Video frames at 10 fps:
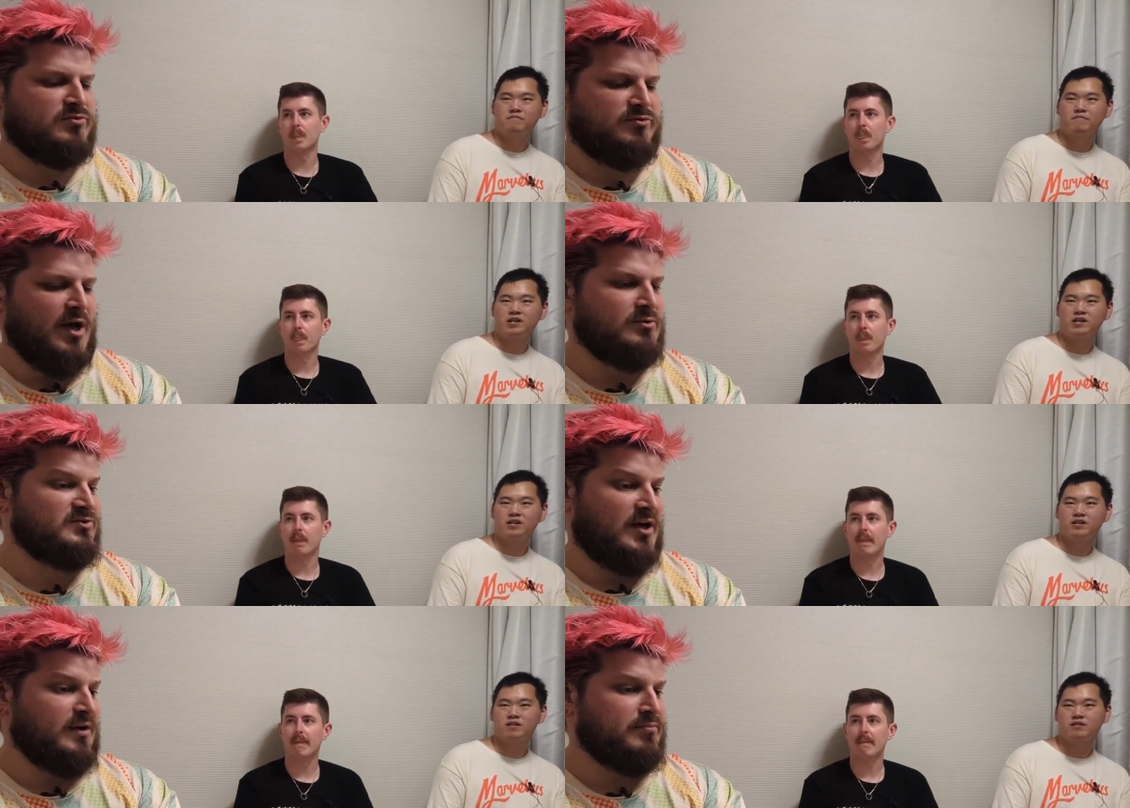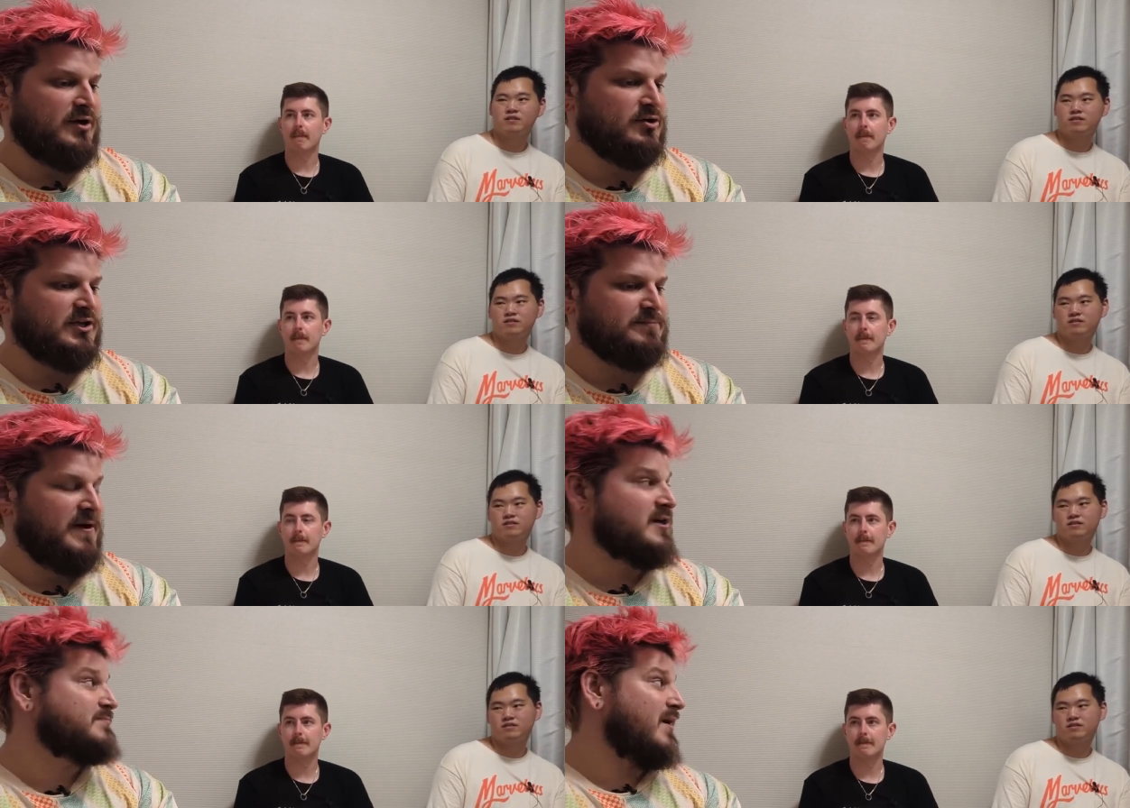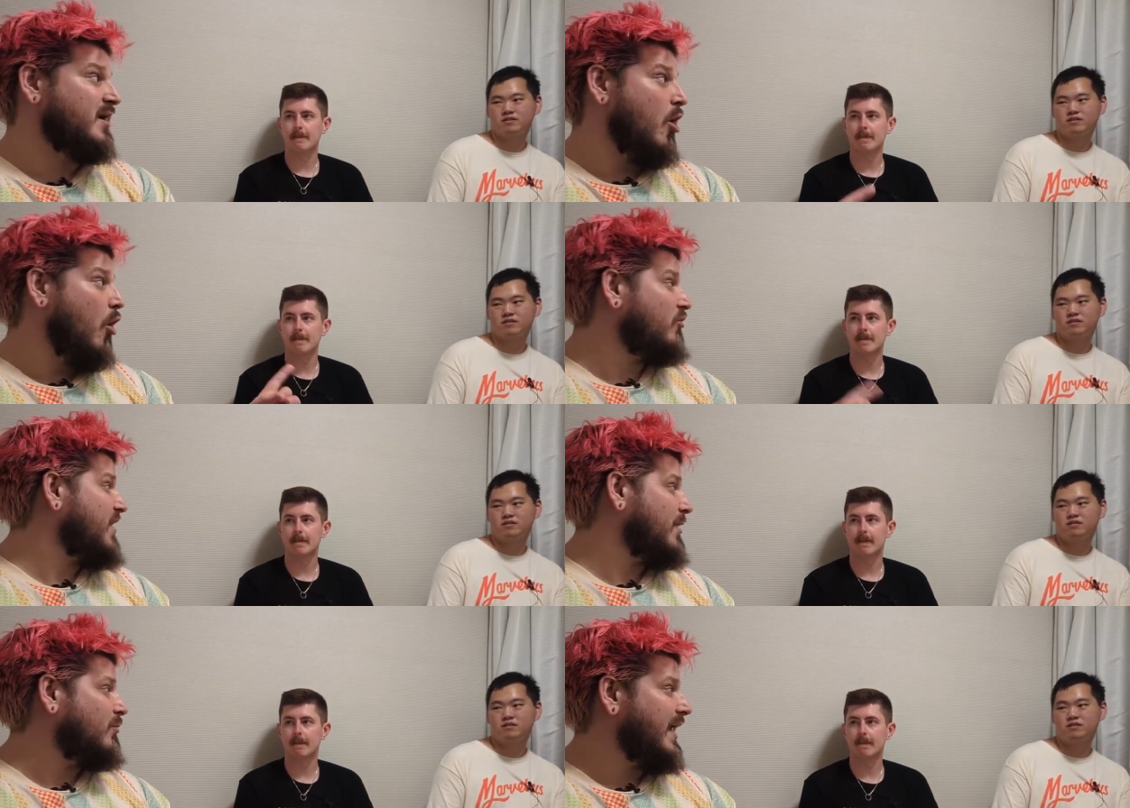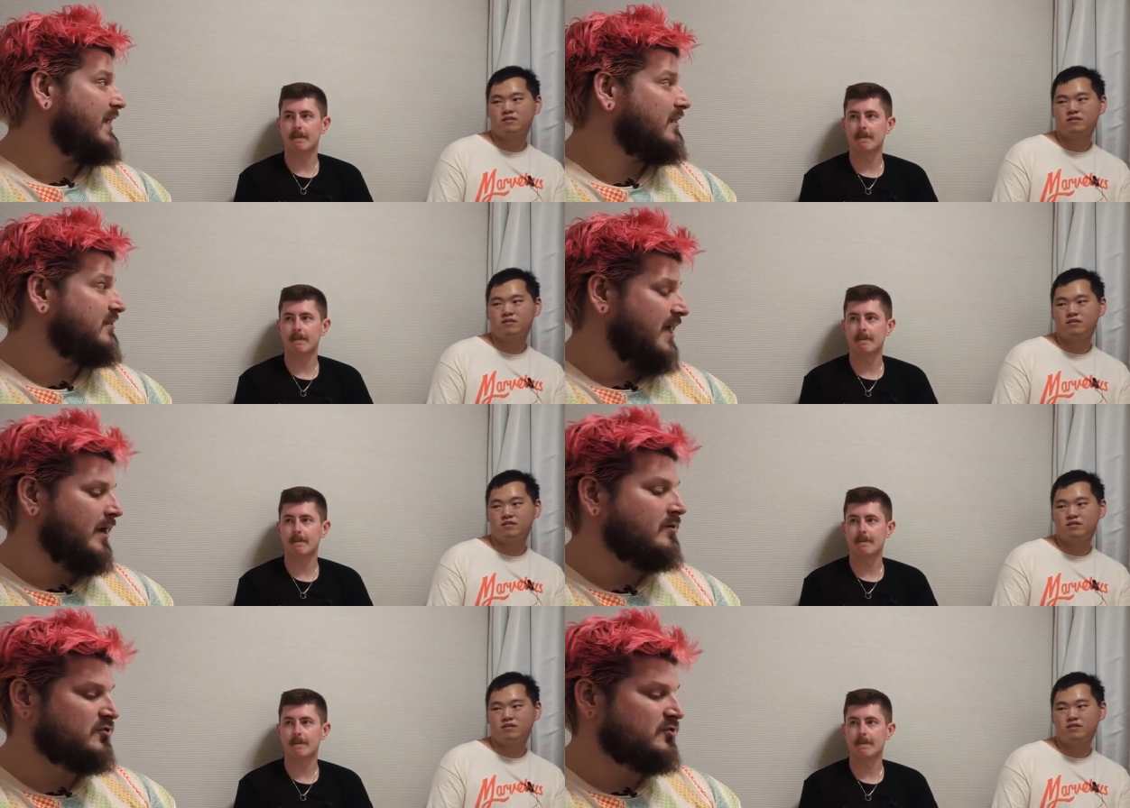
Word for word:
Speaker 1: That was like a pretty good experience. But on that waiting thing,